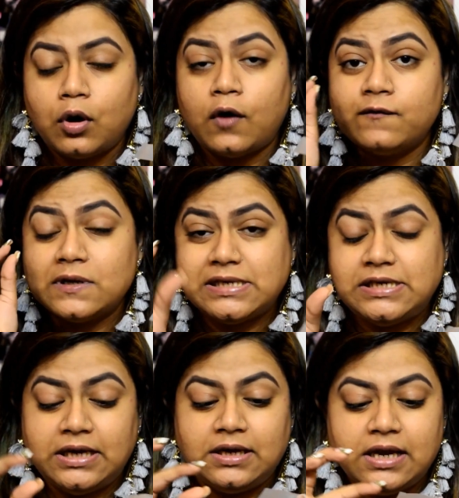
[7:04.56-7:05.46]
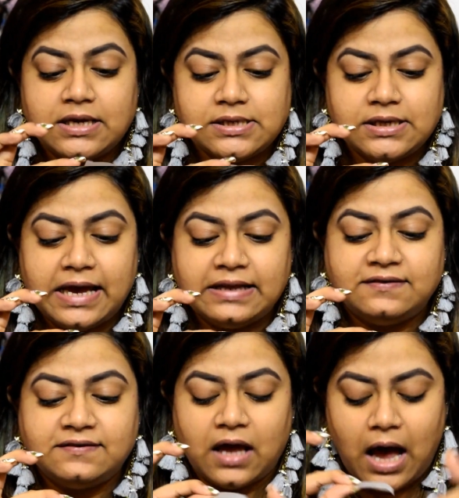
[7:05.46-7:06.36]
of stickiness
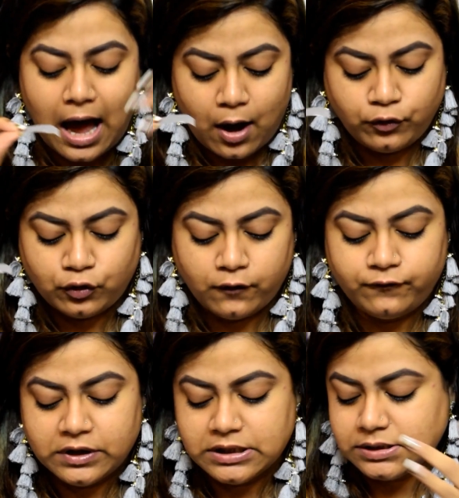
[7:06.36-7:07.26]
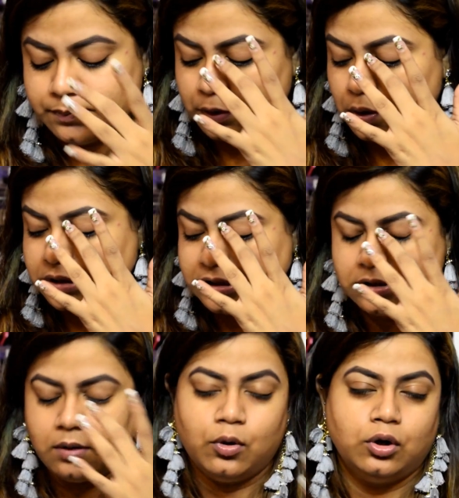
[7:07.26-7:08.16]
gets out of this, because
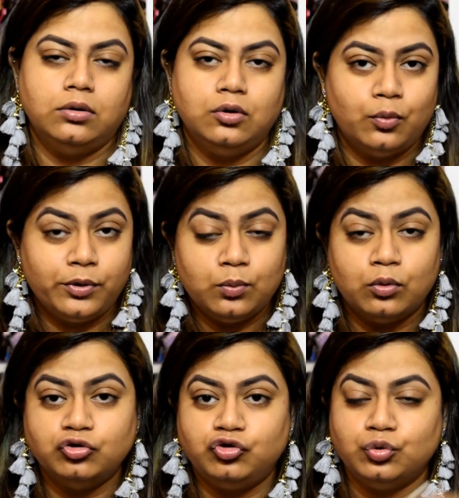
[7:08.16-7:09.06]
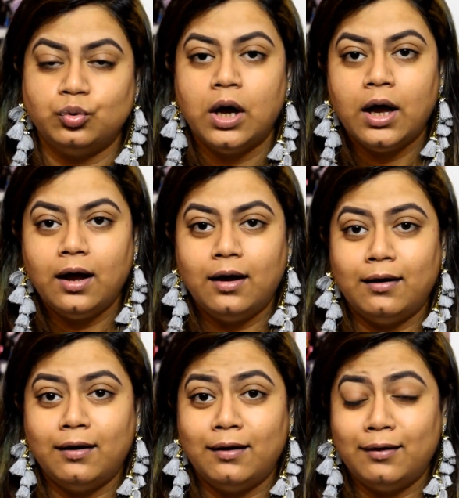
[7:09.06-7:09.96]
come on, nobody wants to
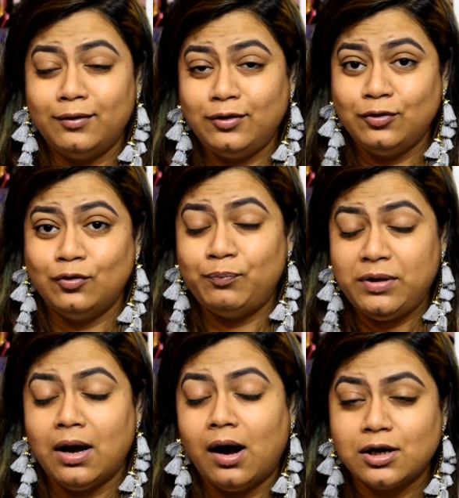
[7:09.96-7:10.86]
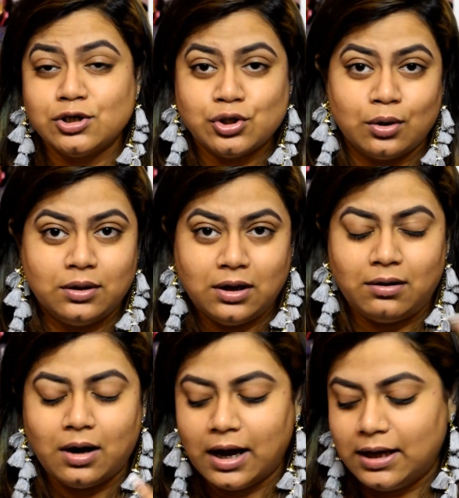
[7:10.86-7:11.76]
be harsh on
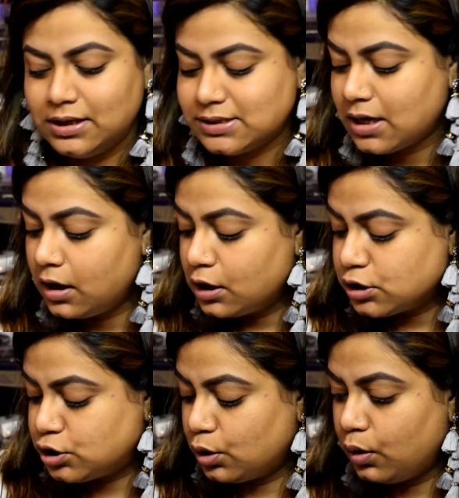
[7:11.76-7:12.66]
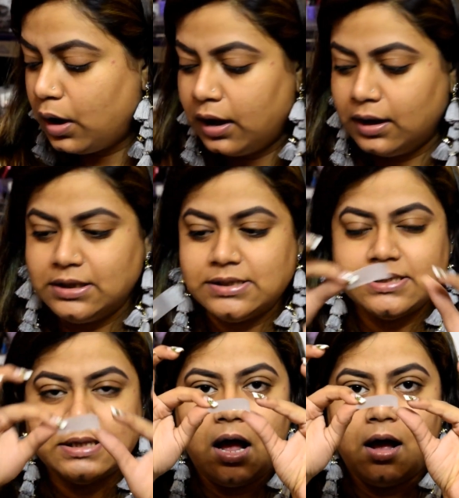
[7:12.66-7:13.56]
their eyes. So this
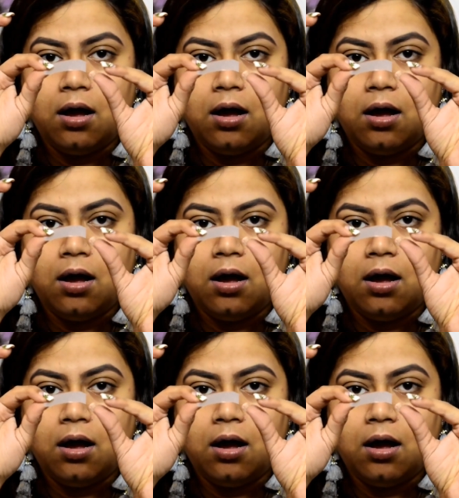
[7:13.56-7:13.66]
is the